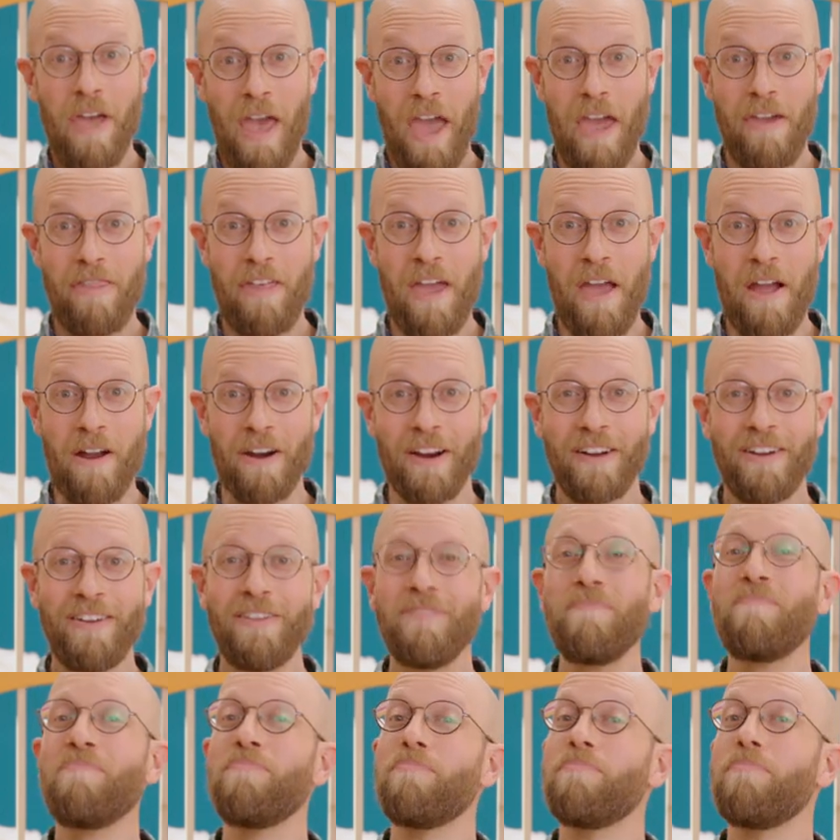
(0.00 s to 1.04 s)
Hey there!
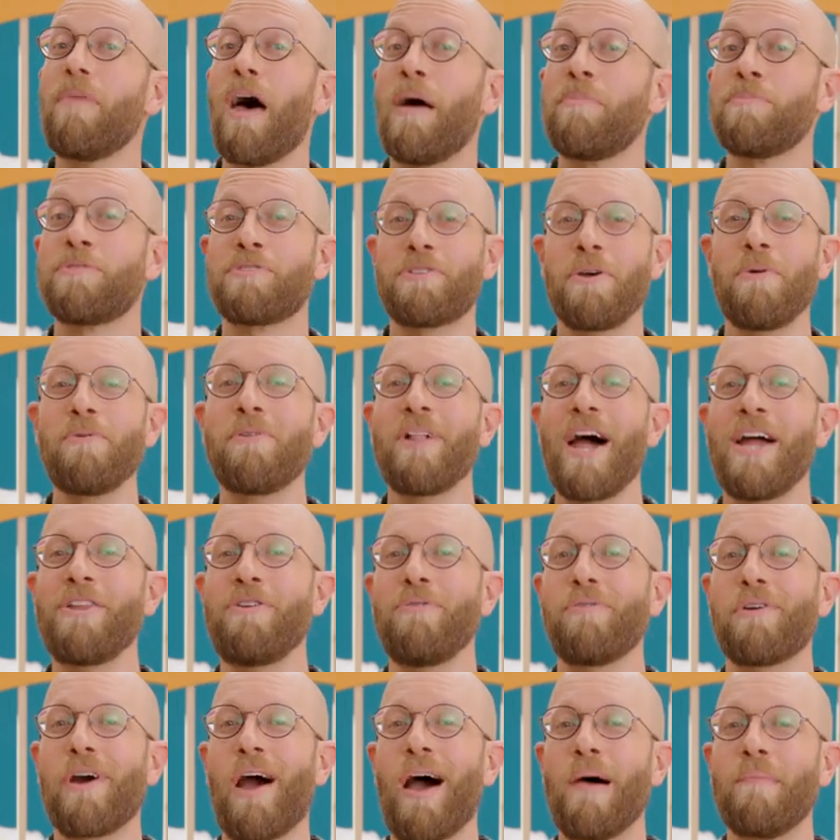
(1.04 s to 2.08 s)
I'm so glad
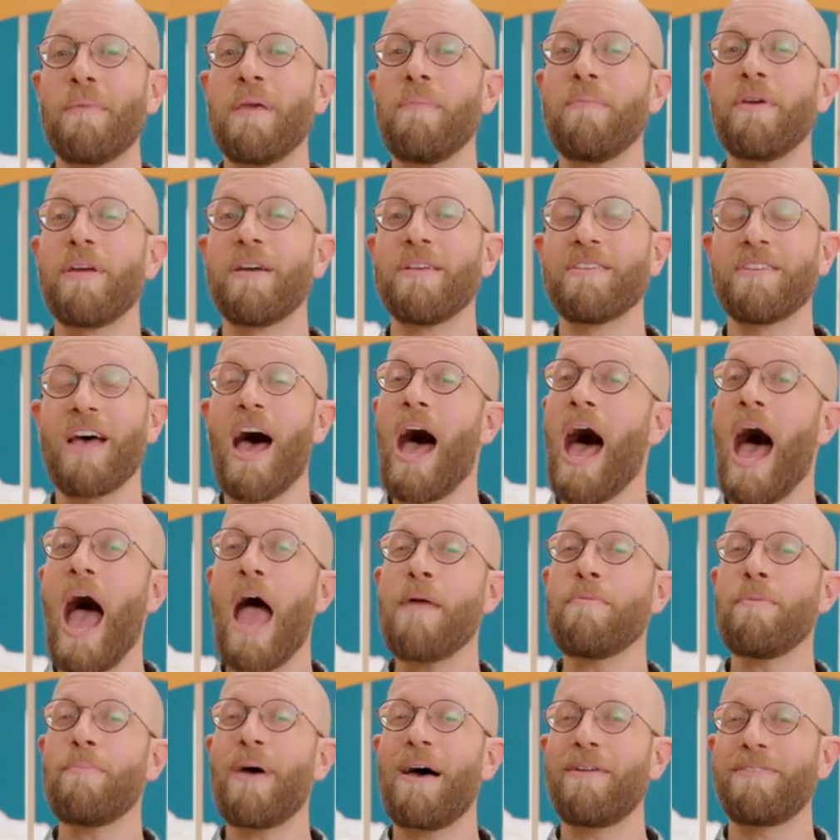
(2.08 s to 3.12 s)
you caught me because
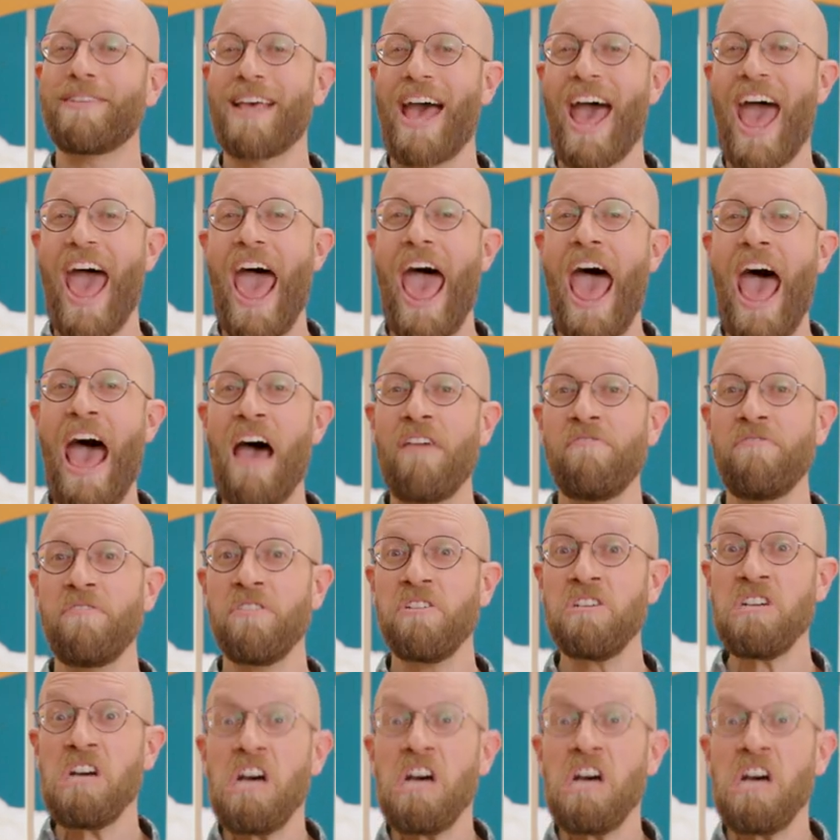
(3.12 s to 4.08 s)
I'm about to have